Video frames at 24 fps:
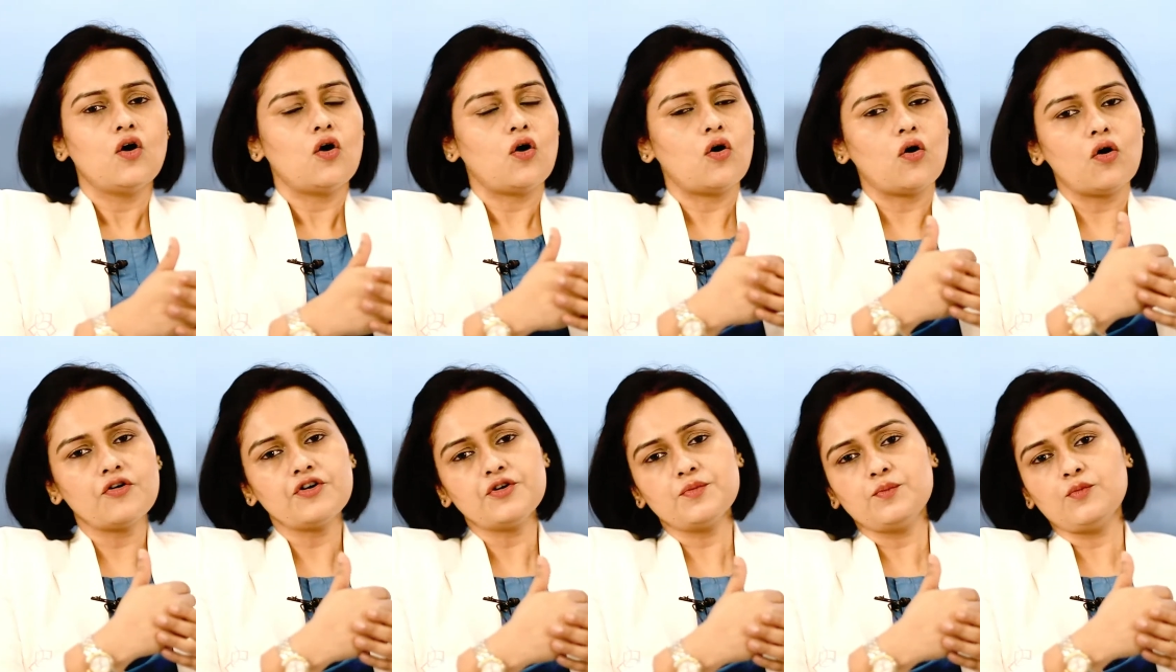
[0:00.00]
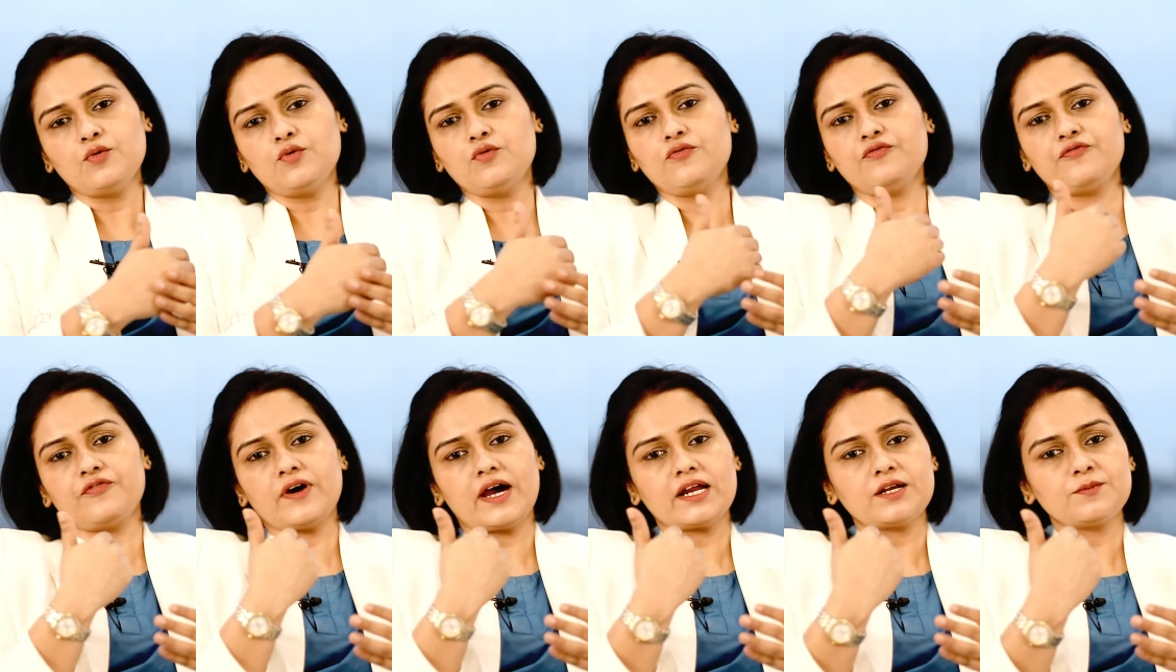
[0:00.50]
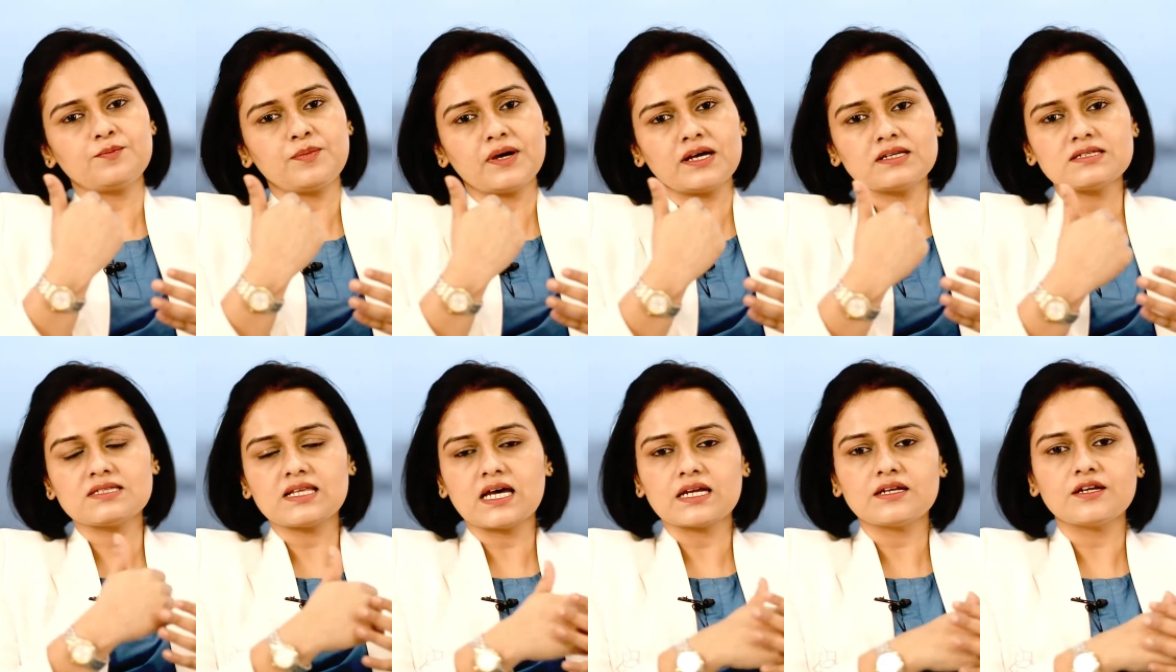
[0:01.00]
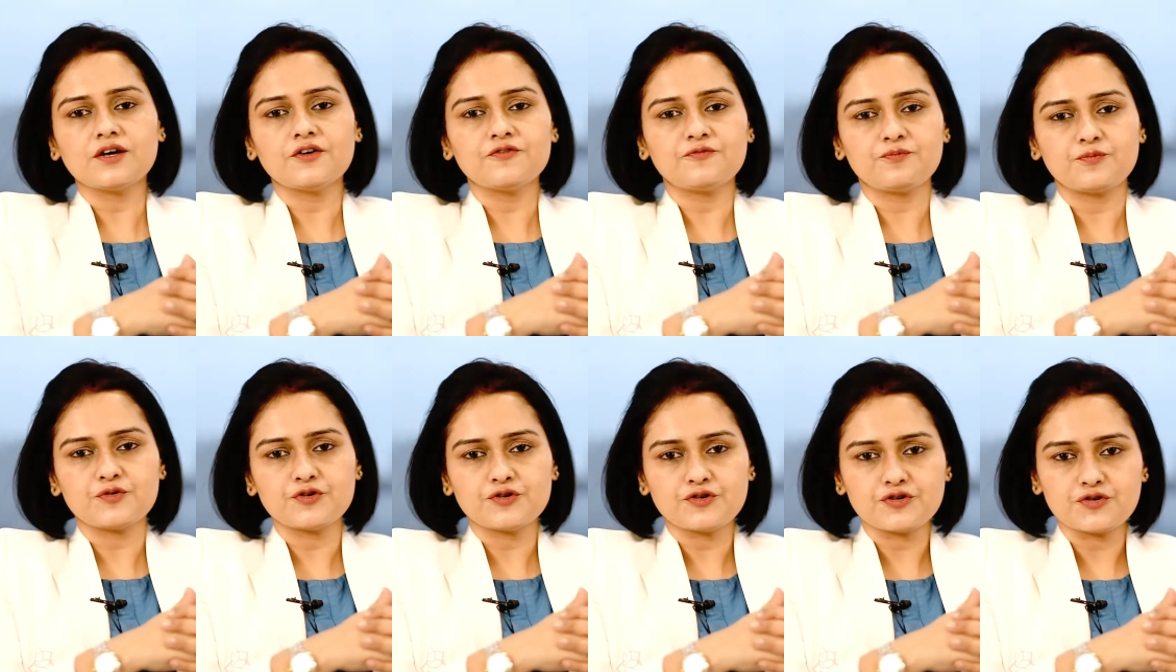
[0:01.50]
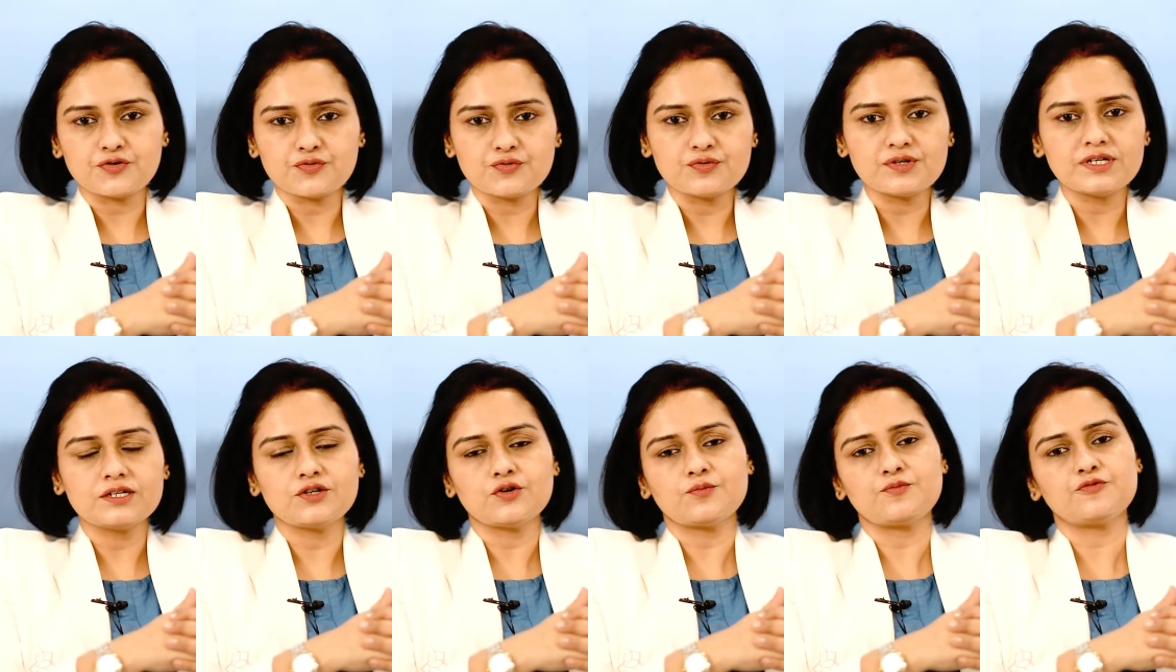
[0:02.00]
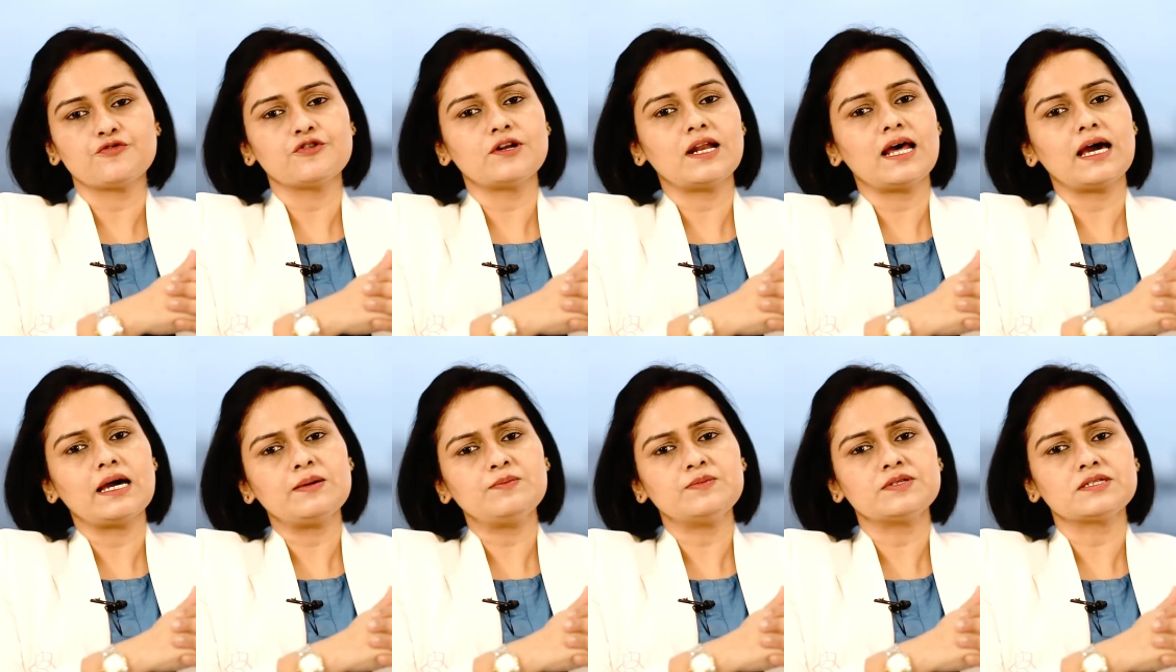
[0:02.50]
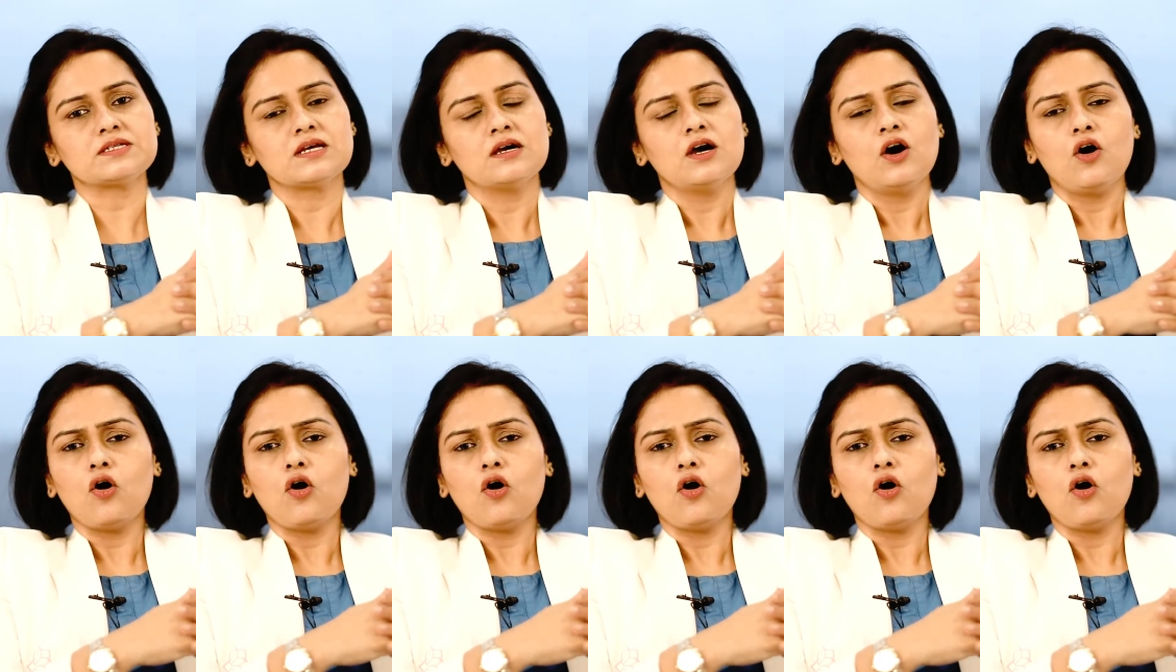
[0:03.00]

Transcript: or remove fat pads that have protruded or prolapsed,